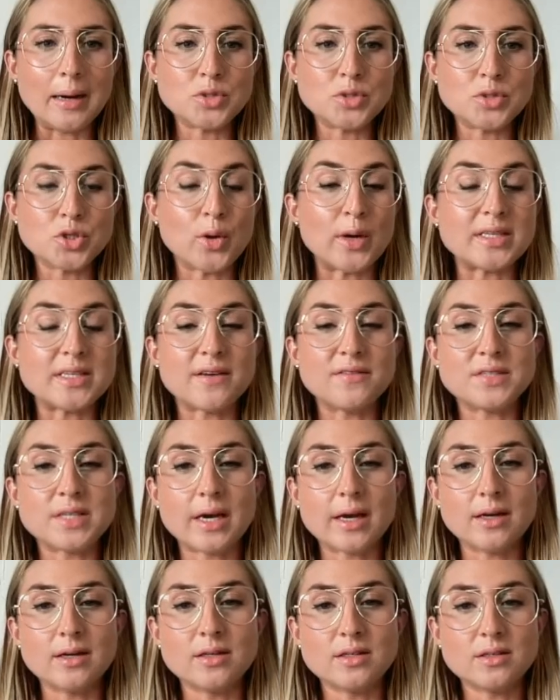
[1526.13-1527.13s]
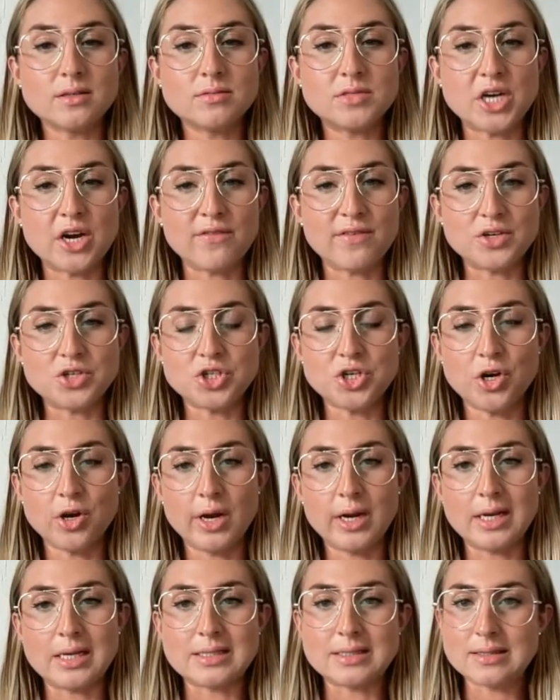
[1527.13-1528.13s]
So as I've said, tariff
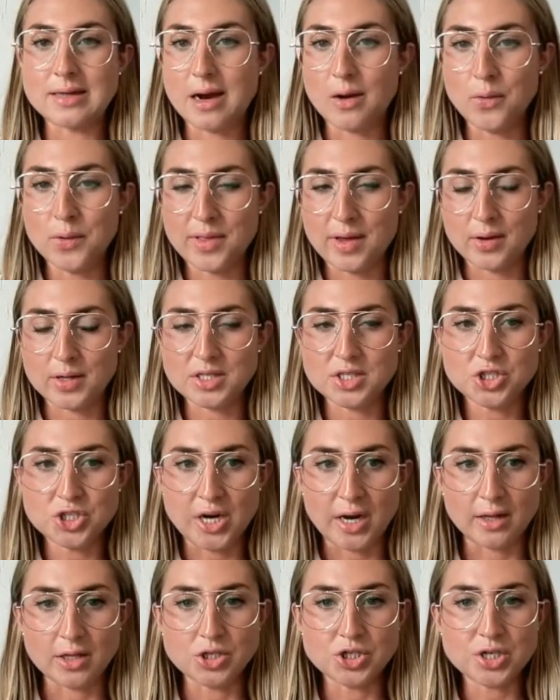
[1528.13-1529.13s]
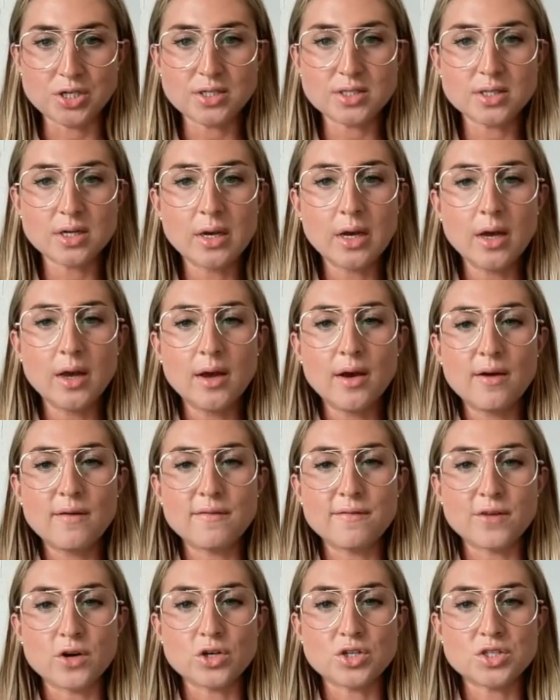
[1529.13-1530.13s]
engineering is not without its challenges.
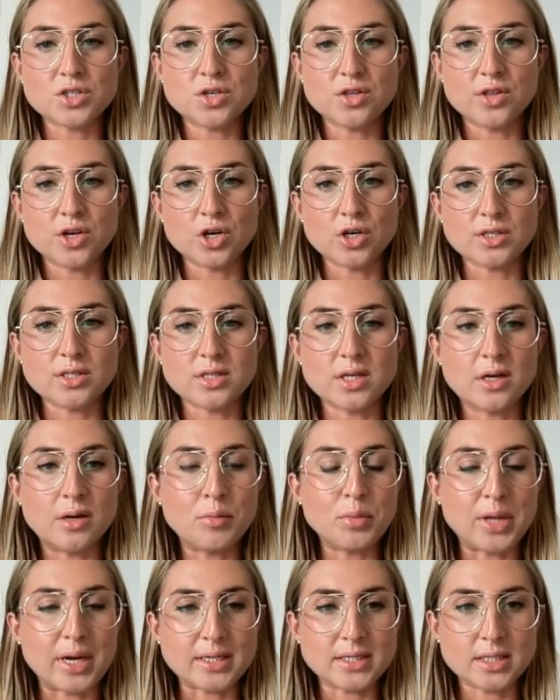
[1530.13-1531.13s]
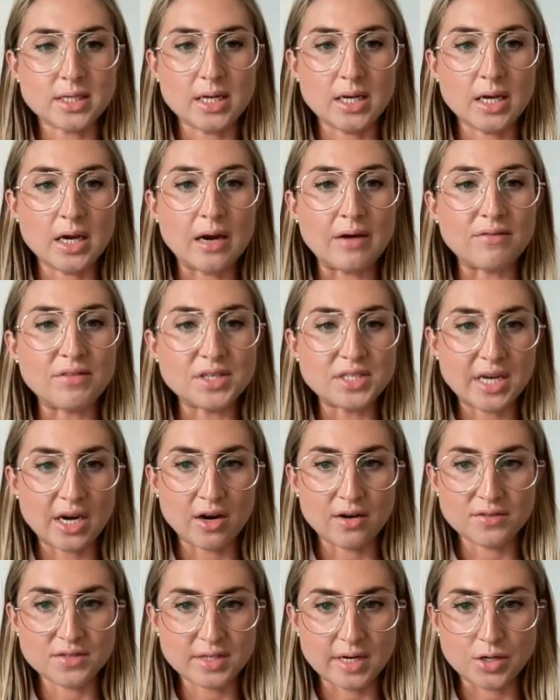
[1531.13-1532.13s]
First, there's the complexity of the
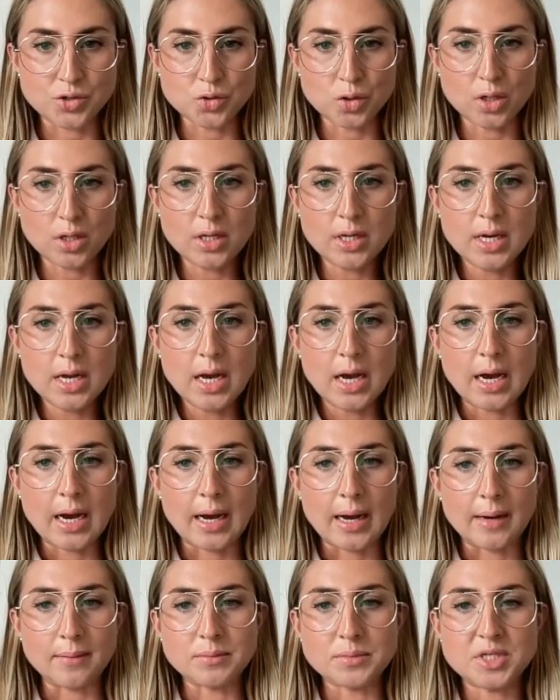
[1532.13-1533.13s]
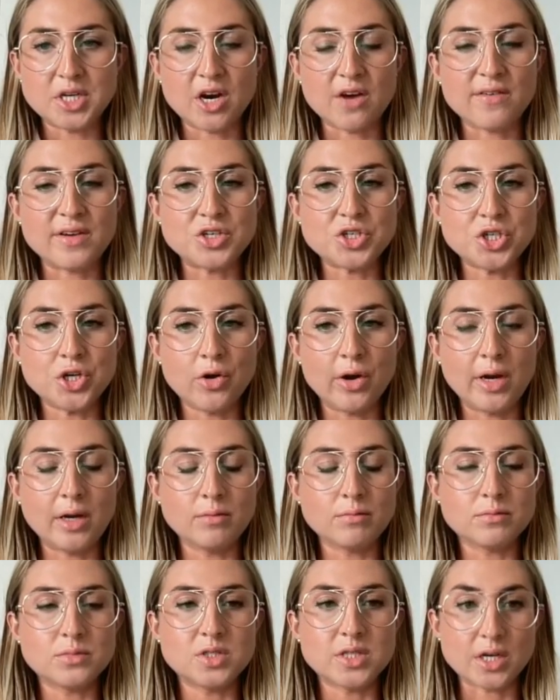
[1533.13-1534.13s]
tariff schedule. Tariff
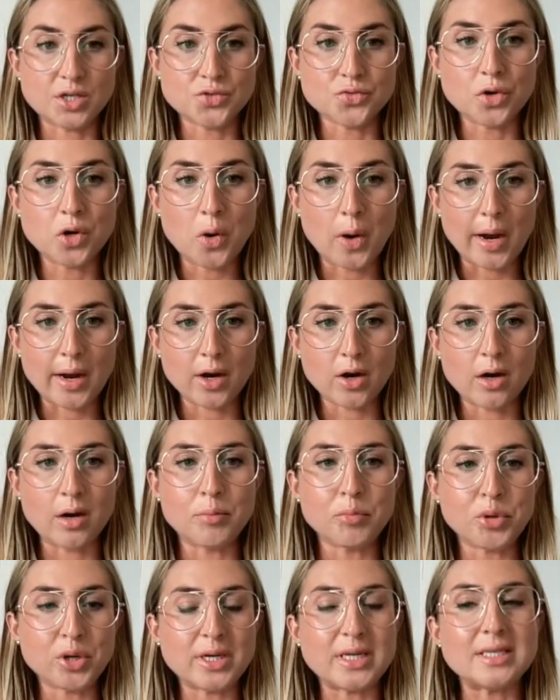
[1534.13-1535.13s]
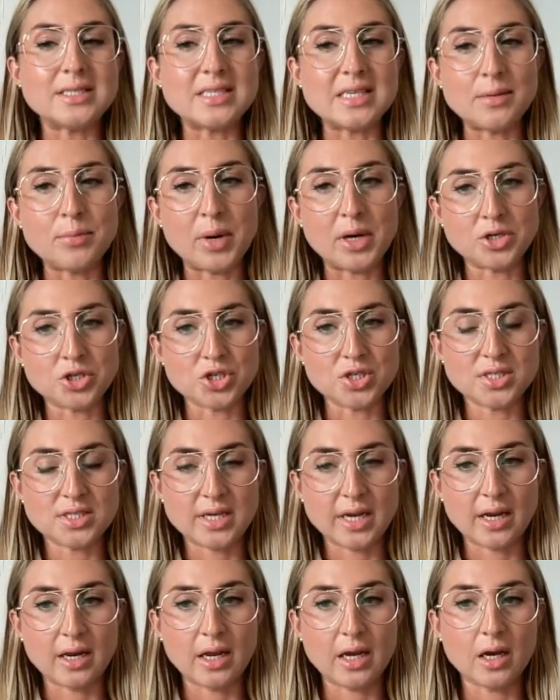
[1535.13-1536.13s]
engineering does require a pretty deep
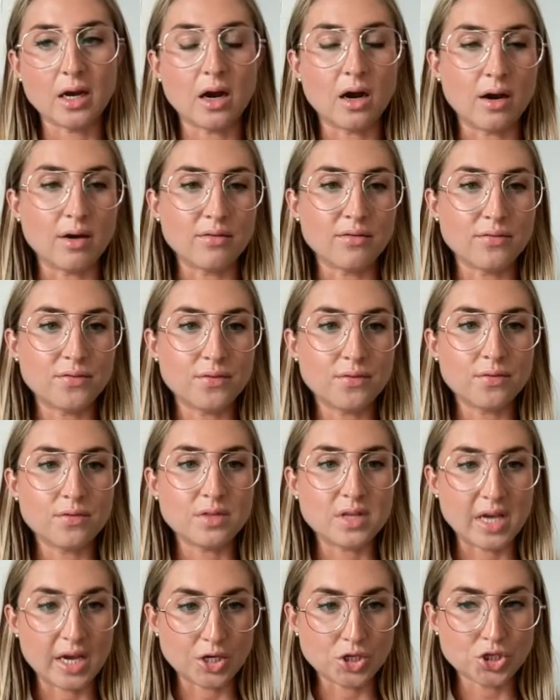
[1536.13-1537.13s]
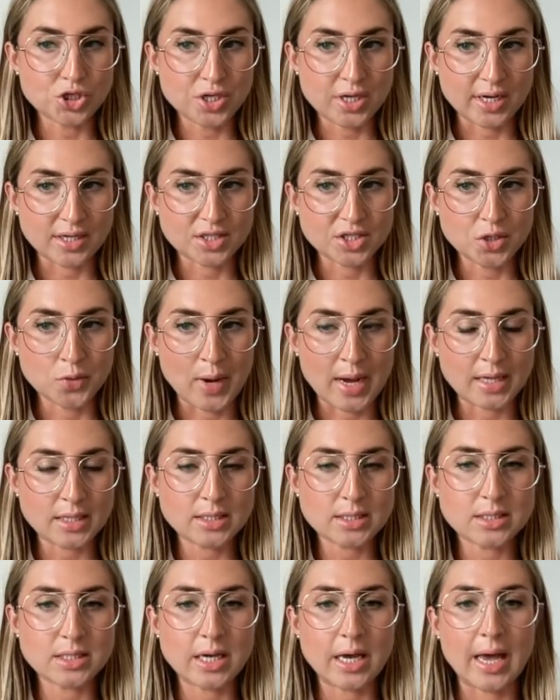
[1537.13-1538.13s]
understanding of the HTS
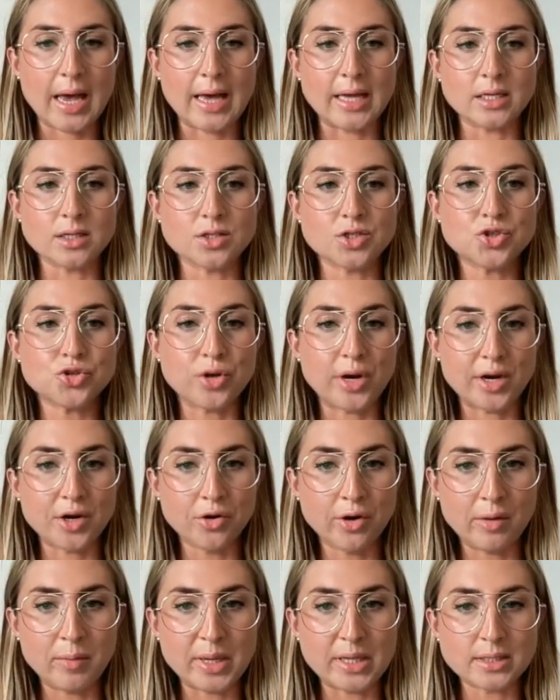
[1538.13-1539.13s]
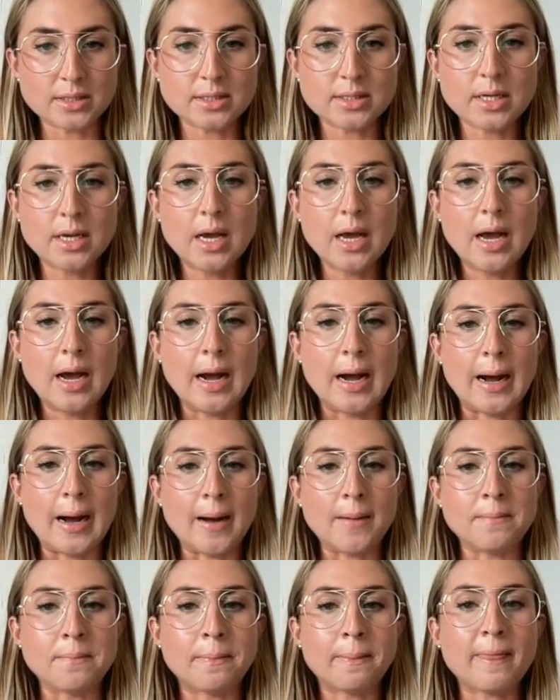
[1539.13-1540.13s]
US and trade agreements,
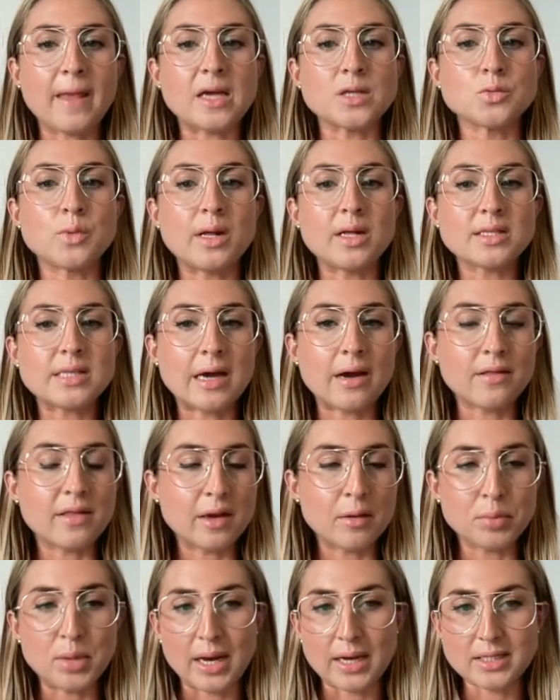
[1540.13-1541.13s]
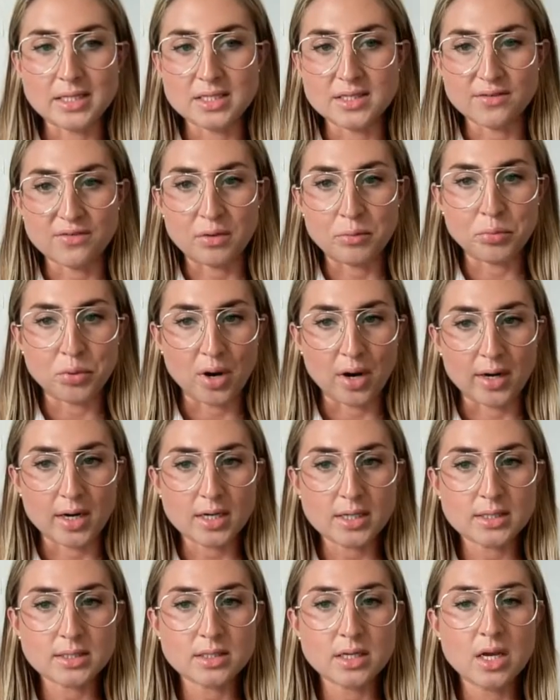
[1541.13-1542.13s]
as well as how they apply to different
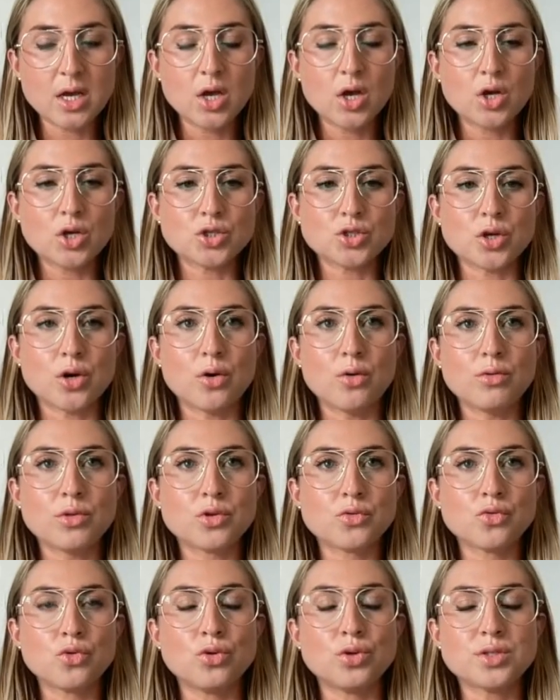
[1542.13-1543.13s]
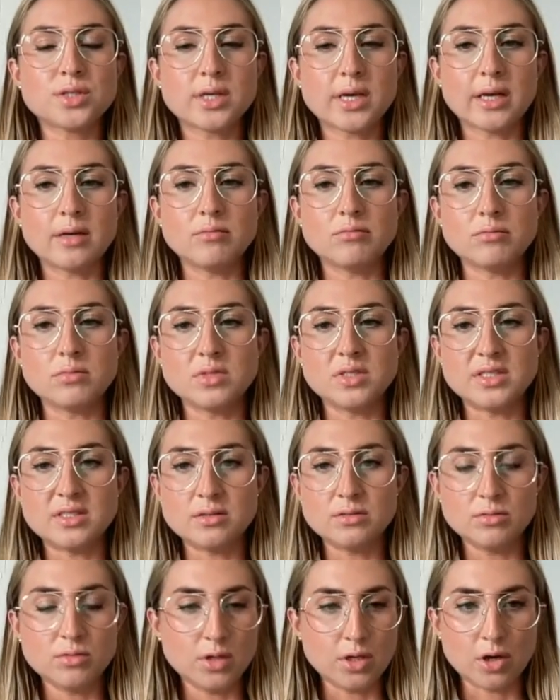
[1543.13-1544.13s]
products. So the rules can
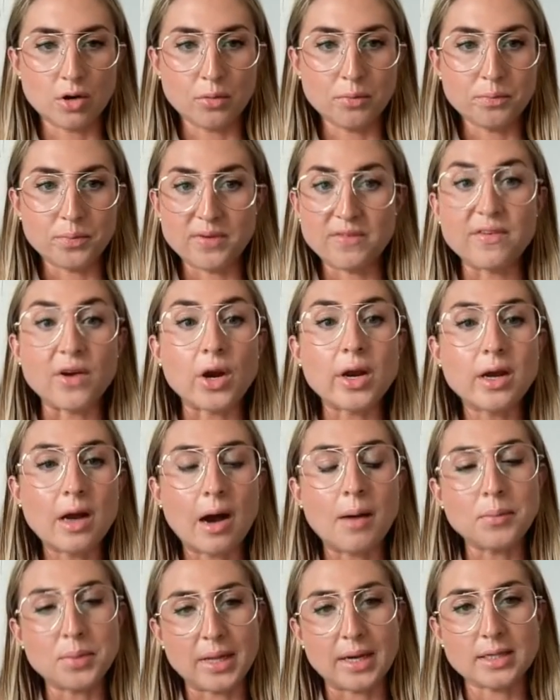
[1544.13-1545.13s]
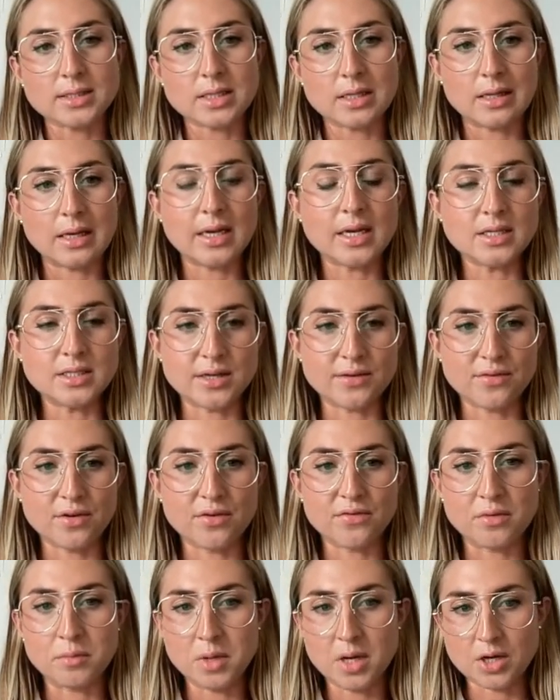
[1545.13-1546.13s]
be very complex and they can differ
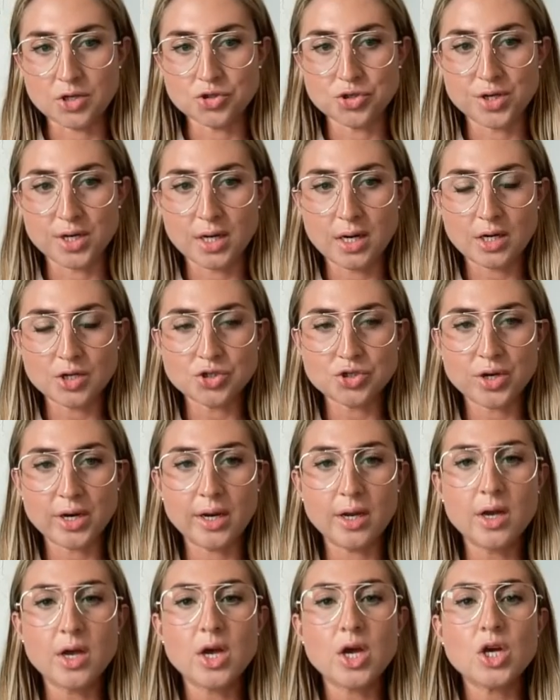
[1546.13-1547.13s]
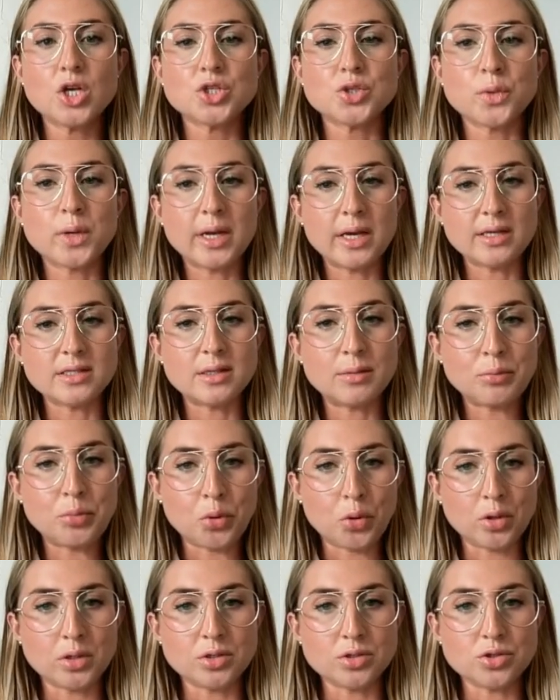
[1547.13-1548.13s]
from country to country. So it is
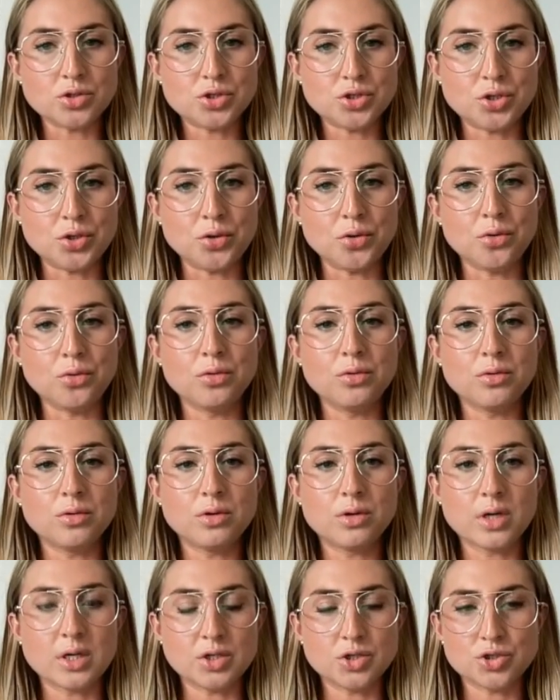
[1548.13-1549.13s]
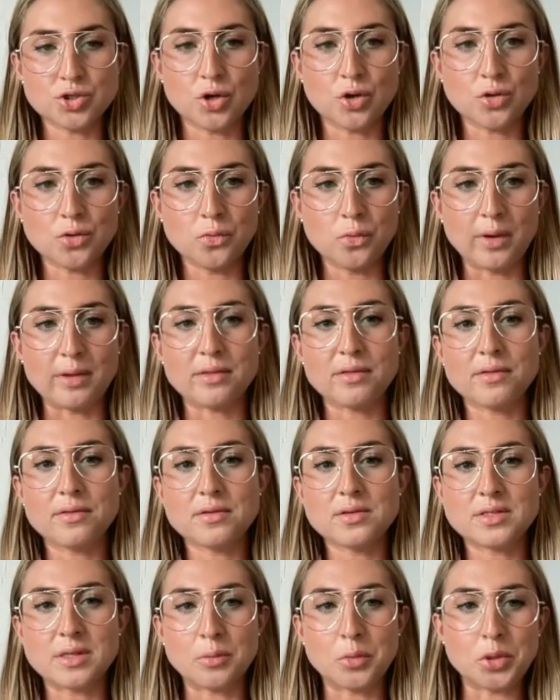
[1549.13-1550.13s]
important to consult with
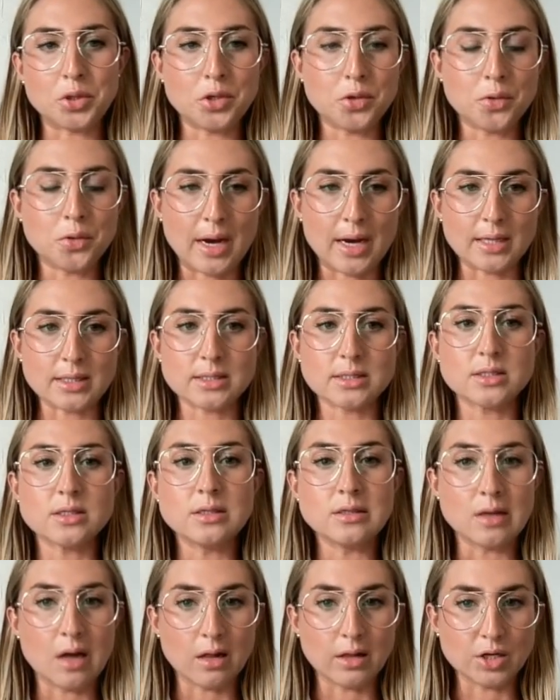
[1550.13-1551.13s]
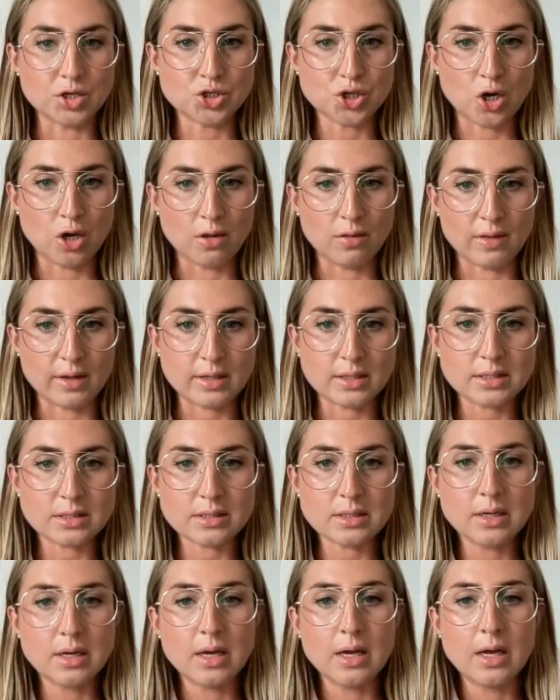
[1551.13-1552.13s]
someone who has knowledge on this.